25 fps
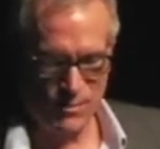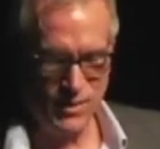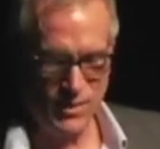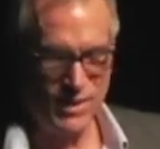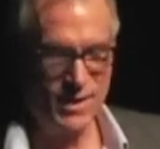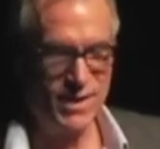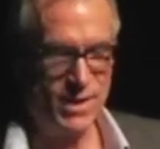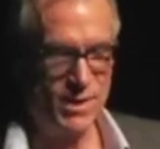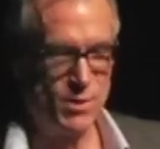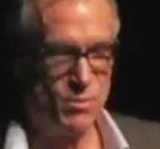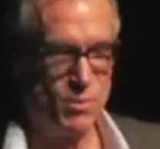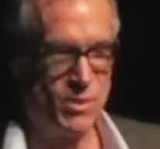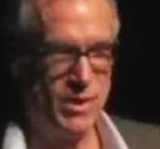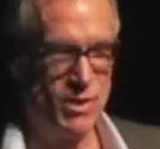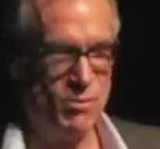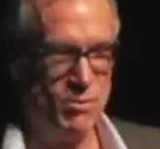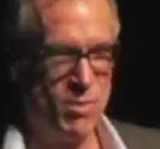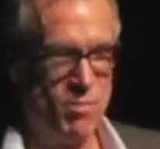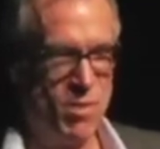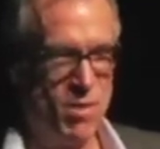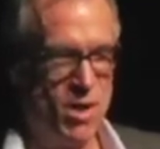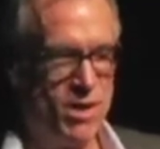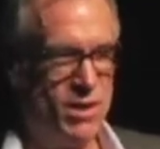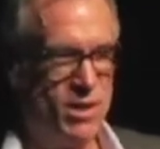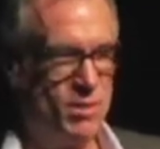It really is
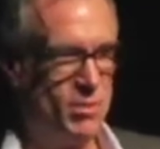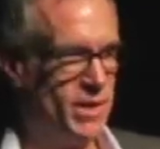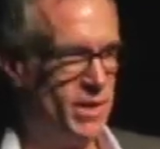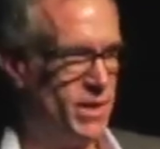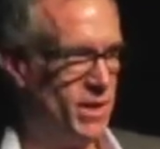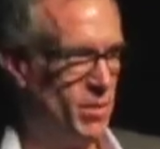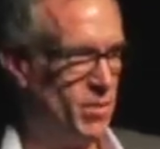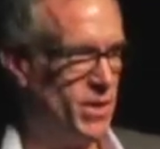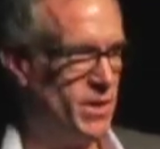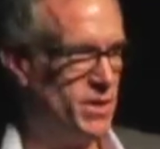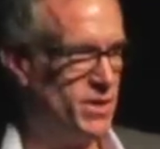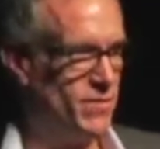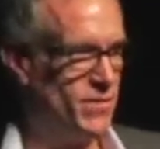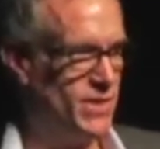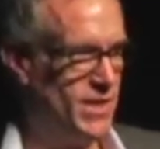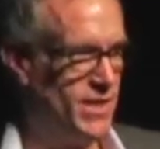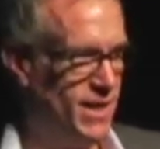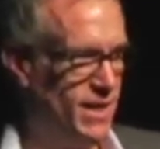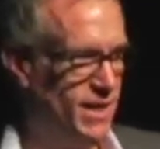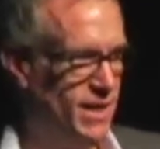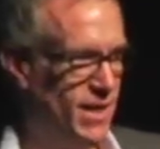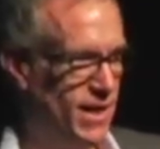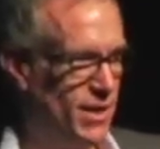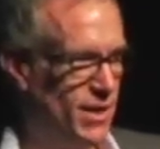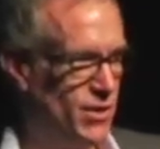pretty remarkable that a bunch of
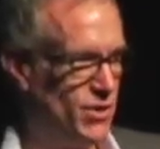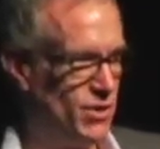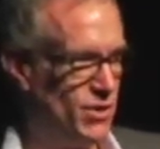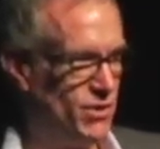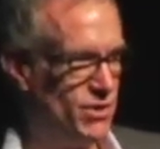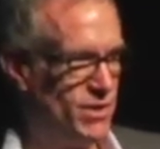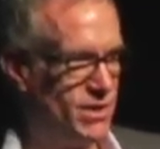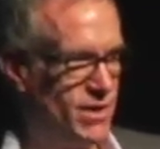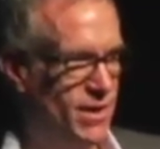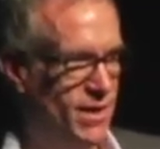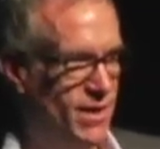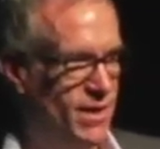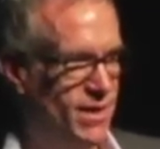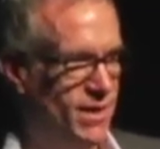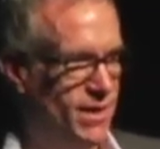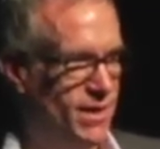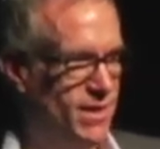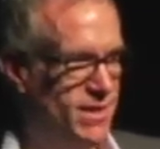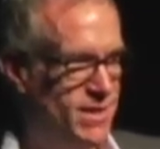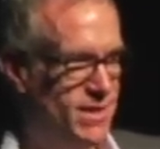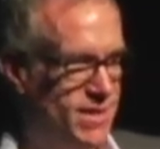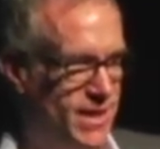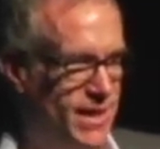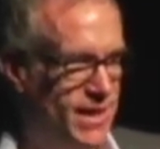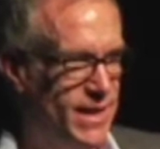teenagers
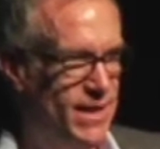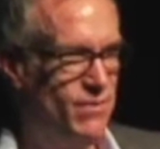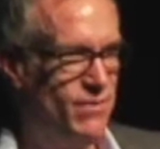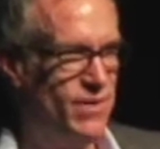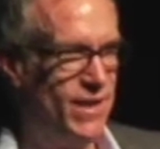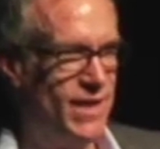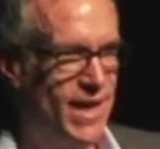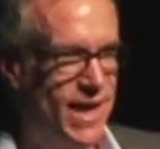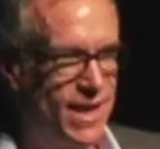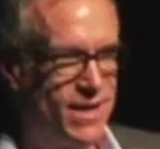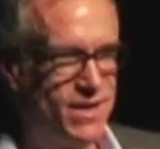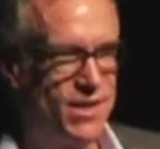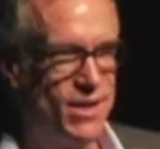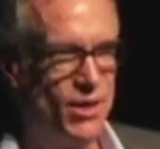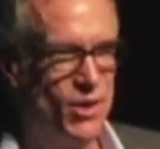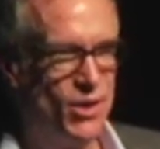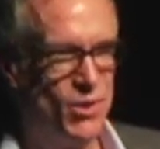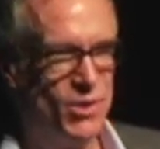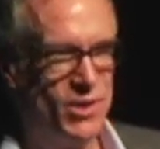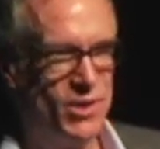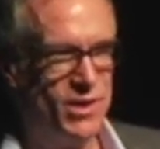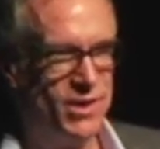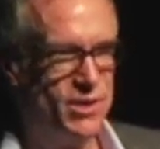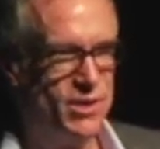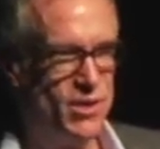conceived and
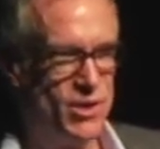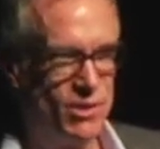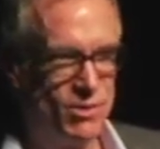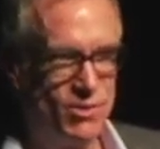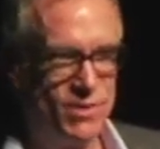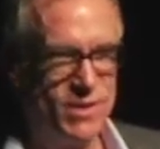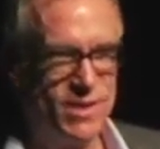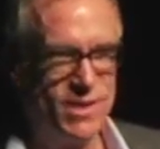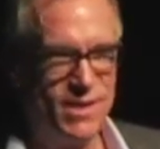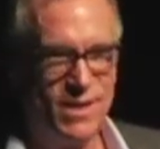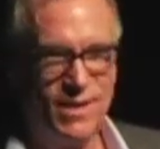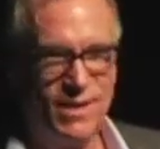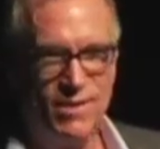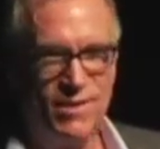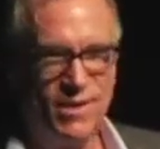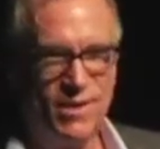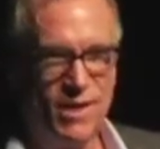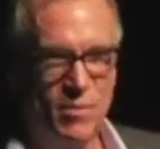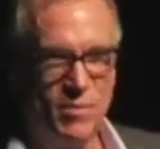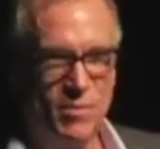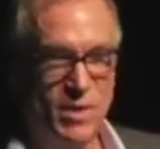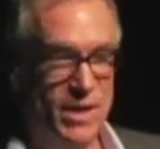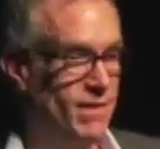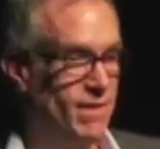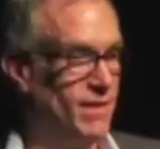executed a children's theater
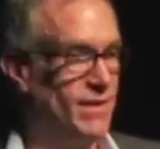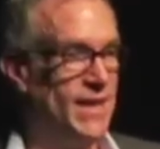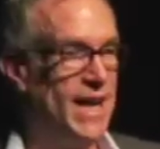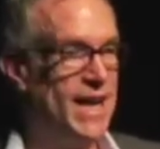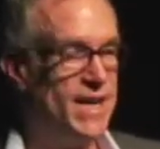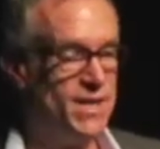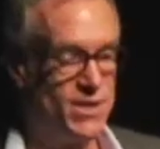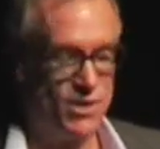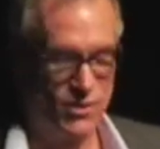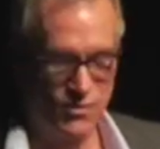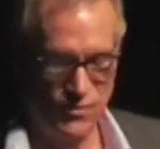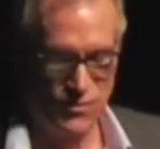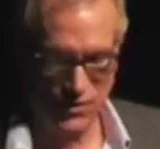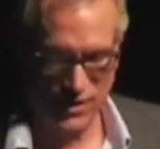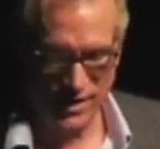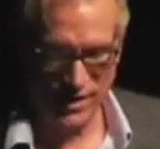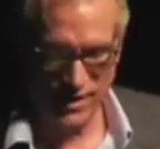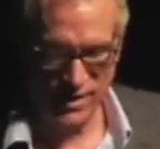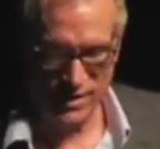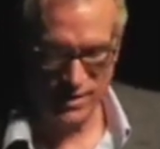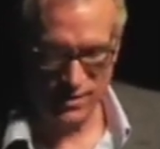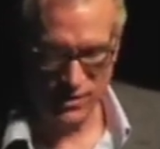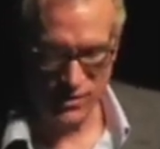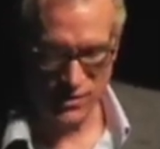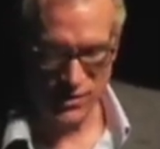company that lasted for
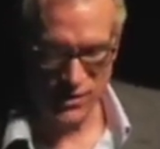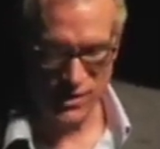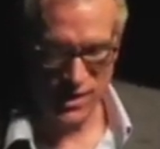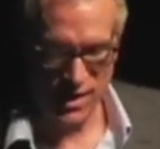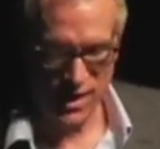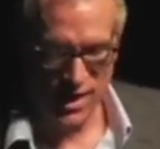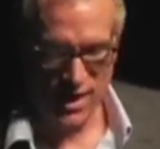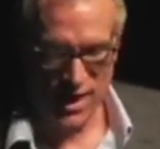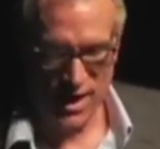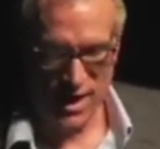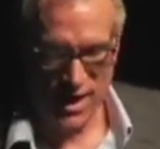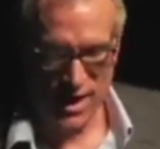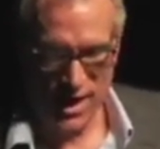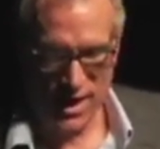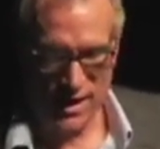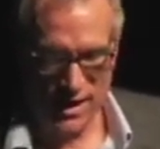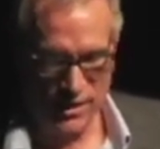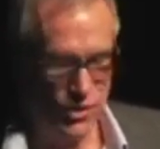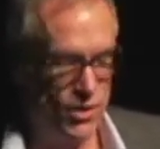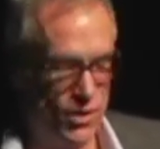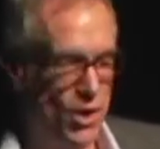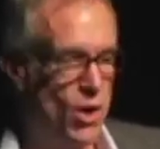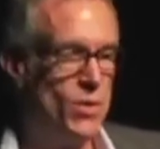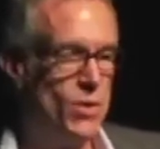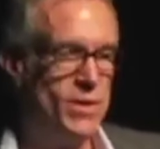years.
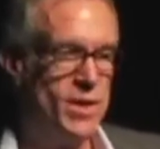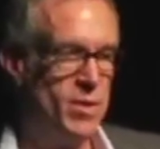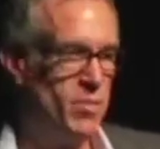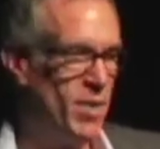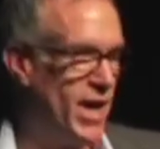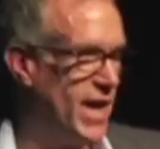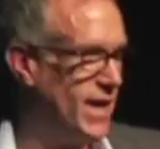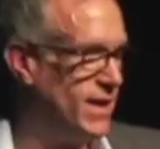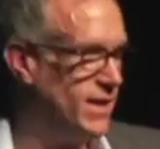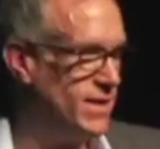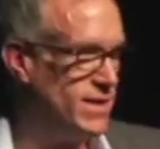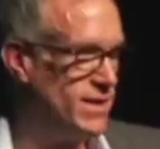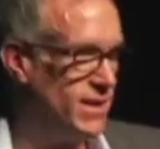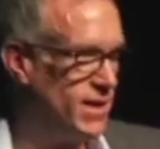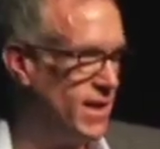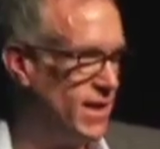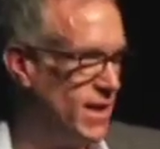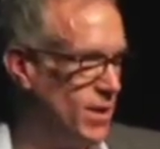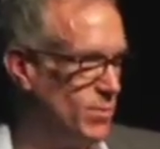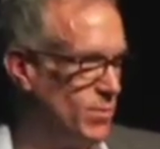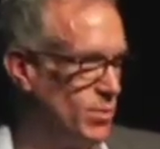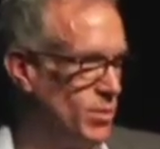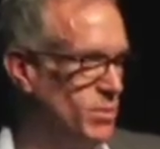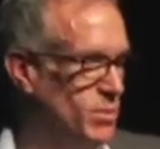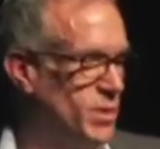And you know that Patti's
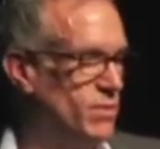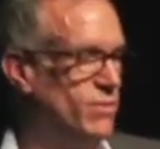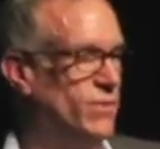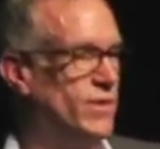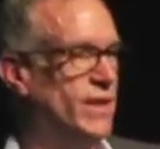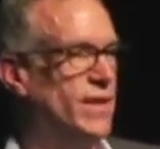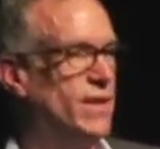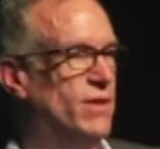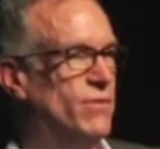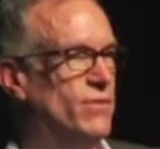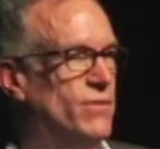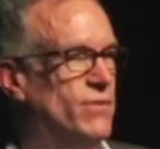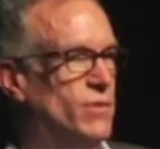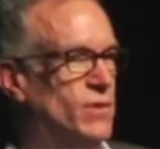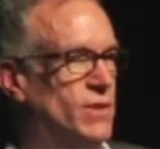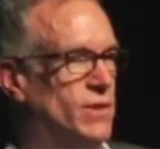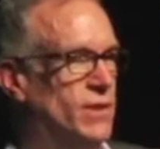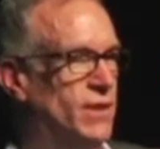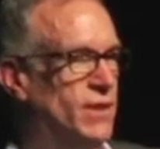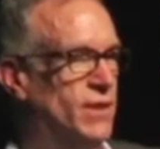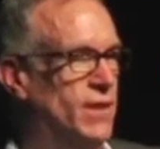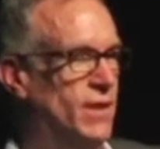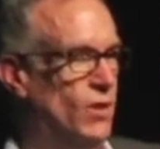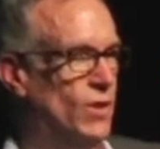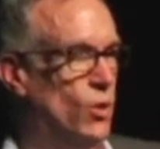incomparable flair
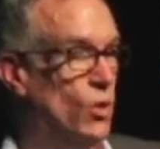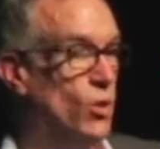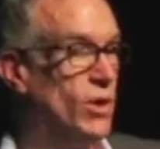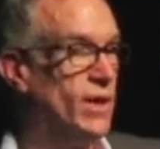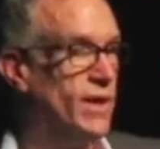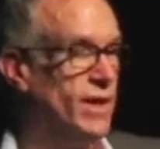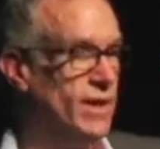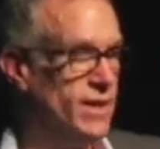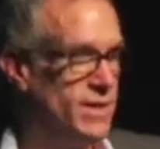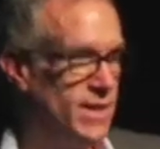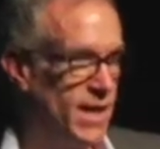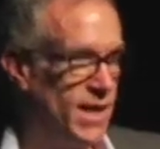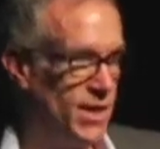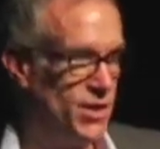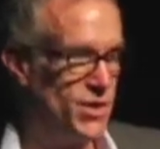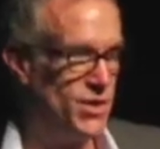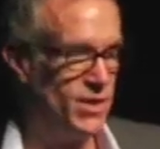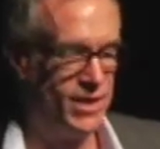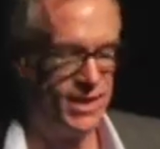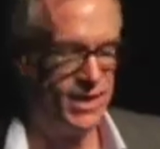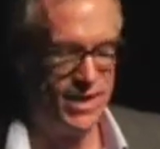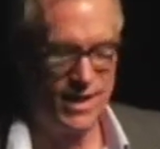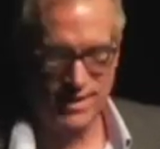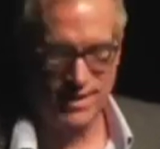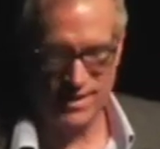for
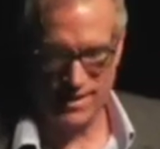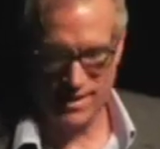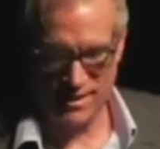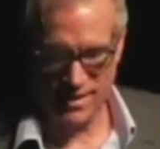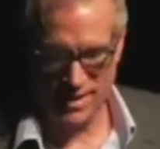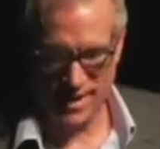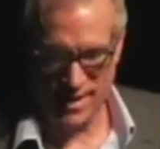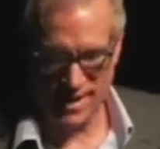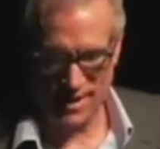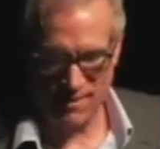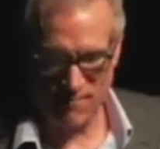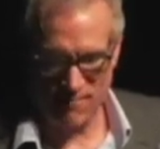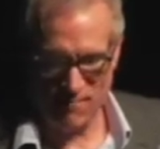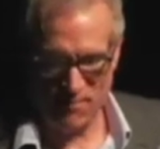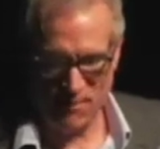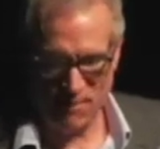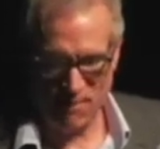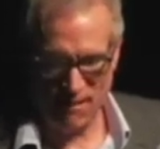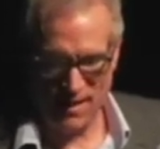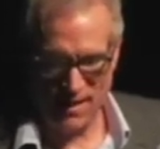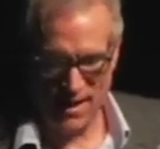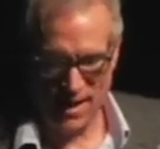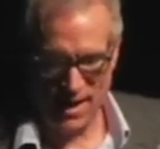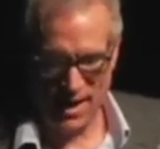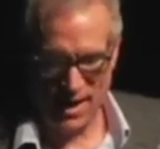organization kicked in then.
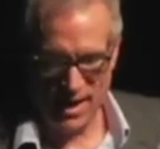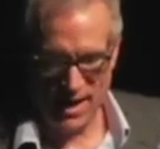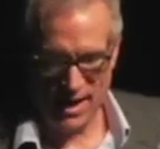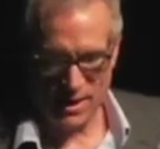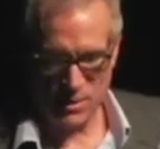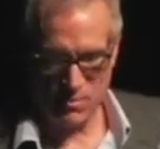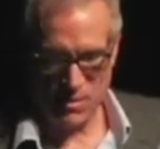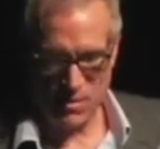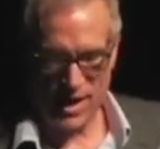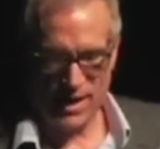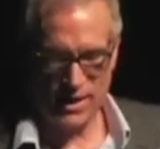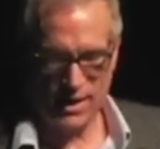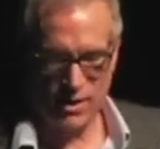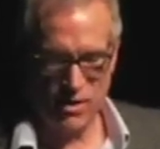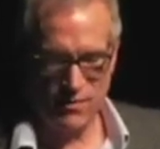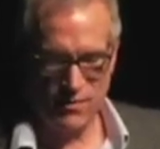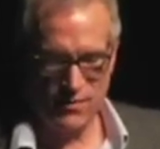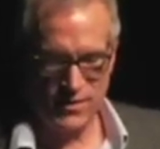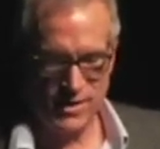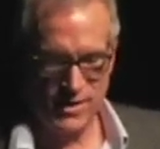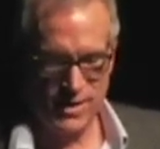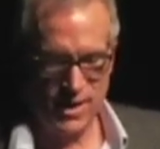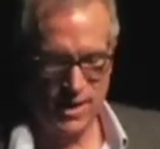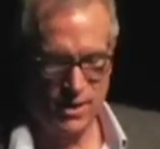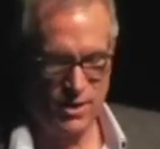As Patti
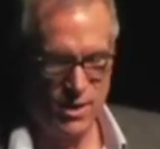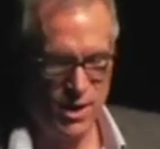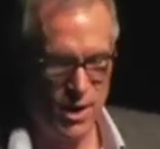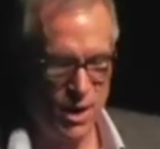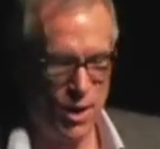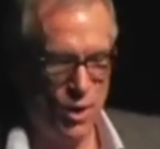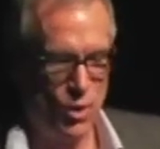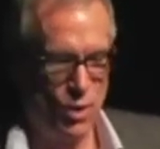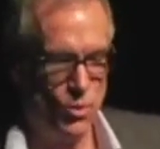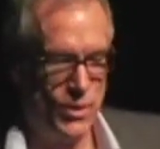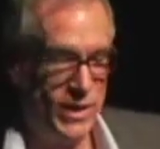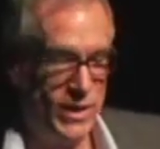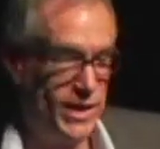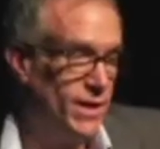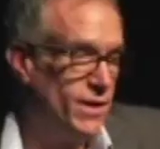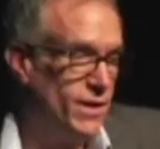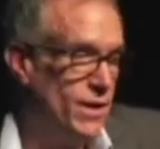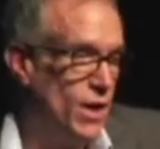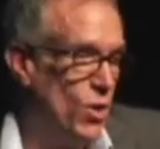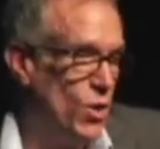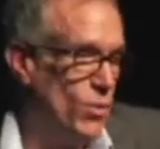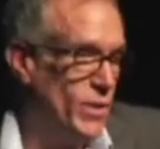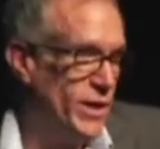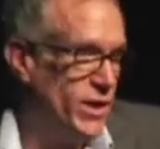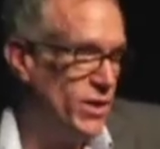often said, we
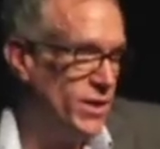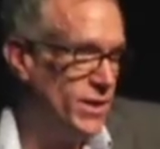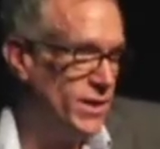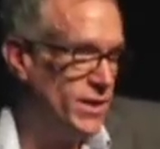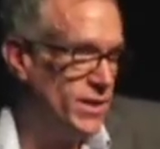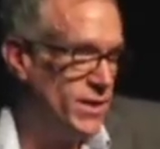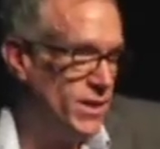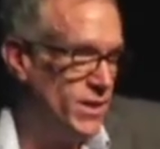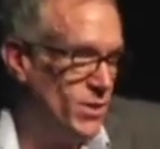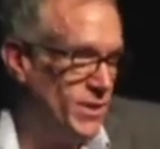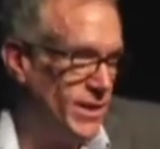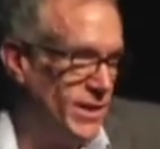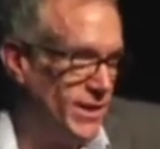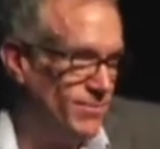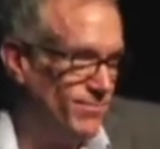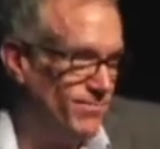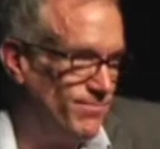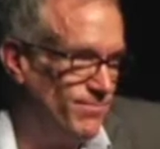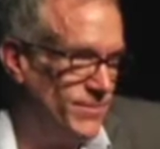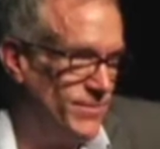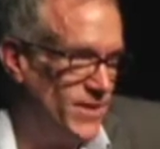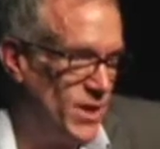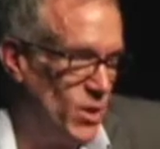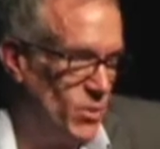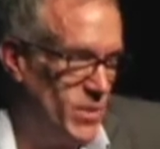didn't know we couldn't do it,
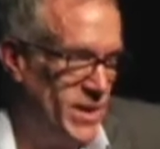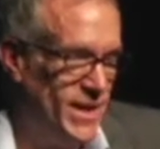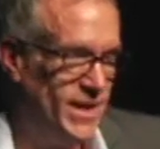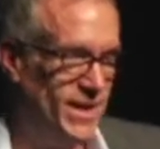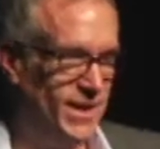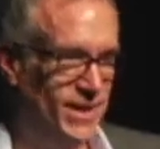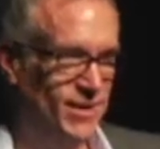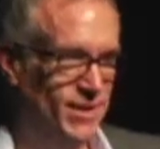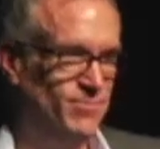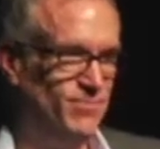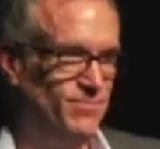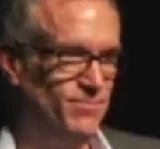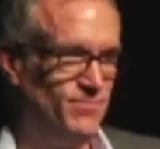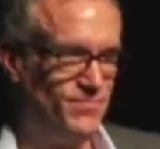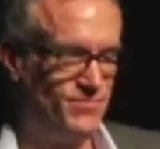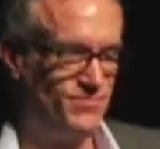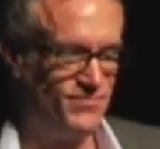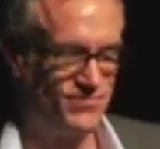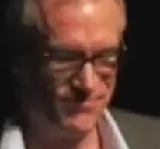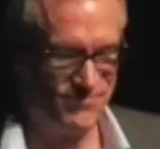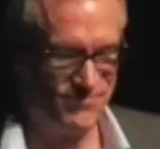so we didn't.